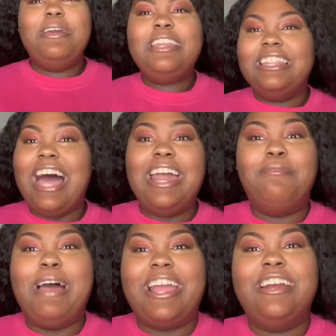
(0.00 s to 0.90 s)
In light
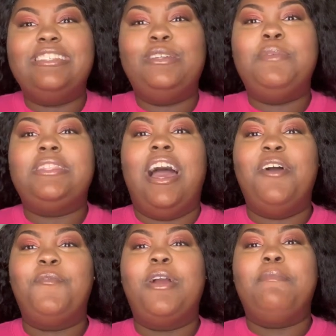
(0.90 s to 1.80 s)
of Black History Month,
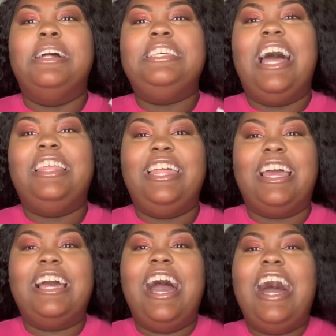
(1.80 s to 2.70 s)
I am wearing my
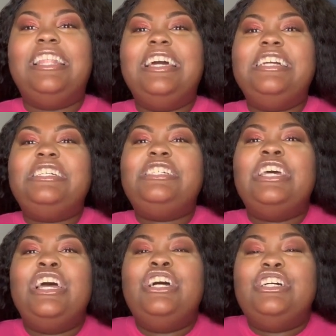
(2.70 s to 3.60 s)
Talladega College
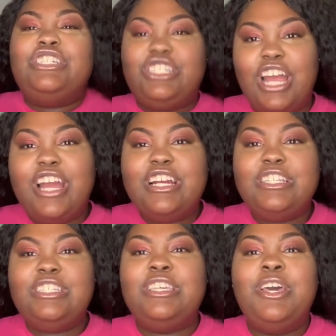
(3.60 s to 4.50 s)

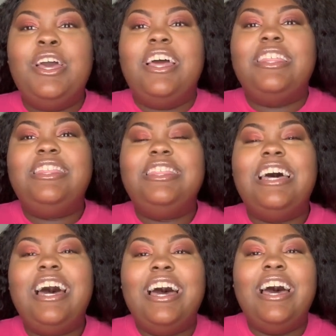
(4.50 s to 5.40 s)
shirt.
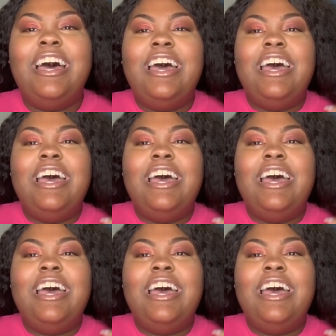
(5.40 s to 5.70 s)
The